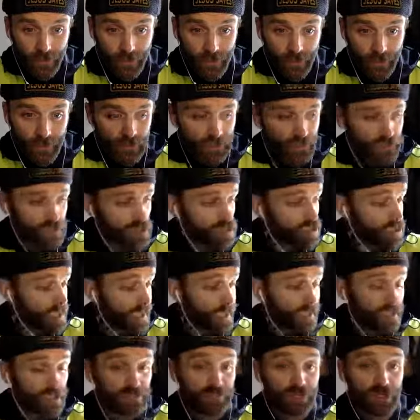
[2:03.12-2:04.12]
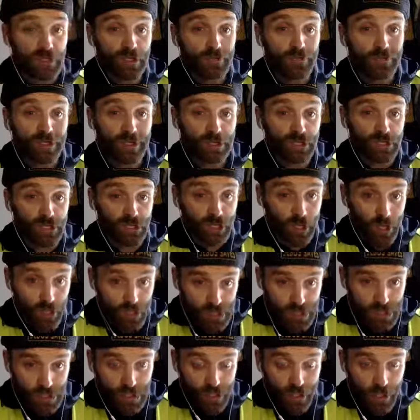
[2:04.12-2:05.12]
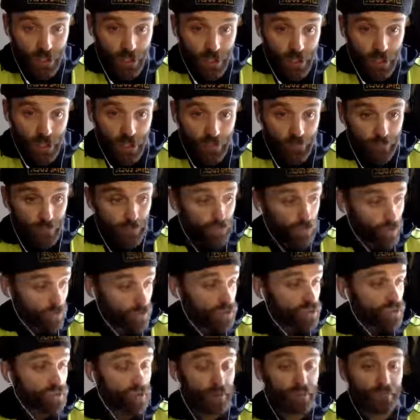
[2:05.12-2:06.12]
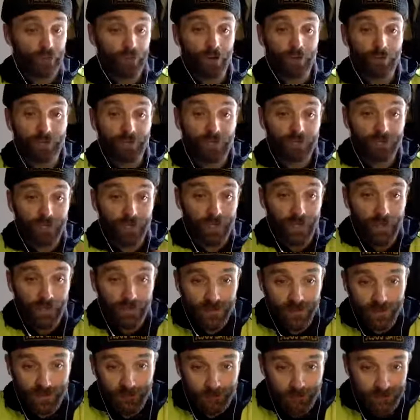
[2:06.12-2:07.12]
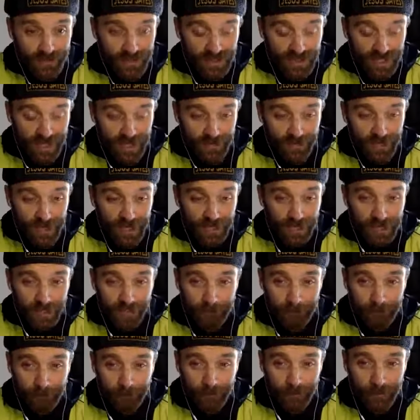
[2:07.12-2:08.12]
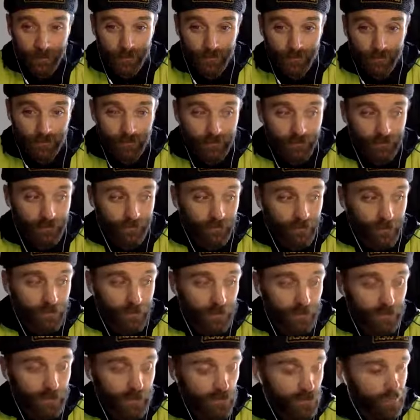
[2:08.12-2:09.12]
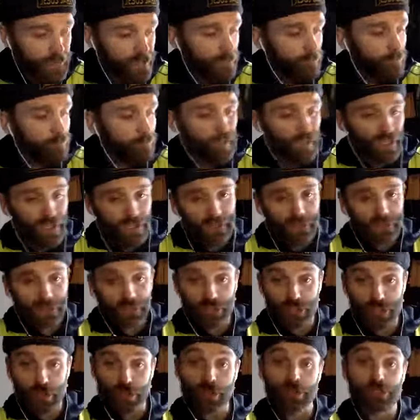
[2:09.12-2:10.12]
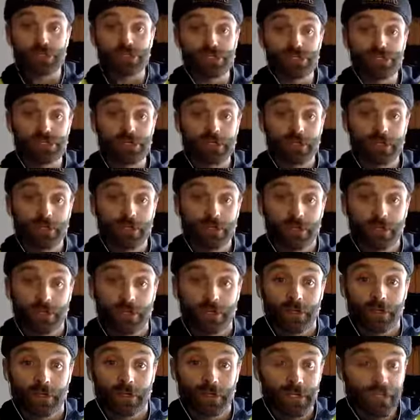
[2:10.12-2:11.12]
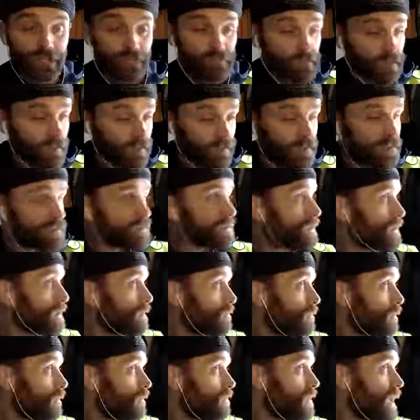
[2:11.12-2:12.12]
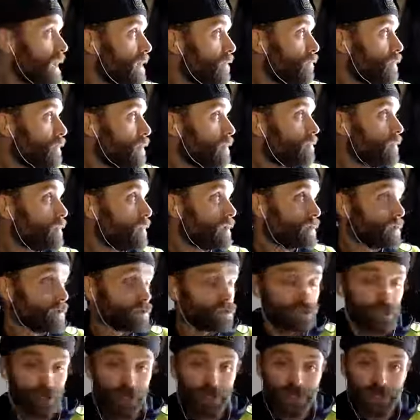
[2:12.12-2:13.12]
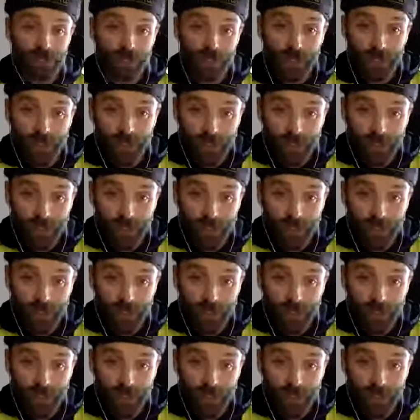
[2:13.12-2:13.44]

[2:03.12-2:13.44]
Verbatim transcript: So this channel is becoming a church for those who are following the videos. Isn't that amazing? So we can build a church. Even in this evil day, we can build a church.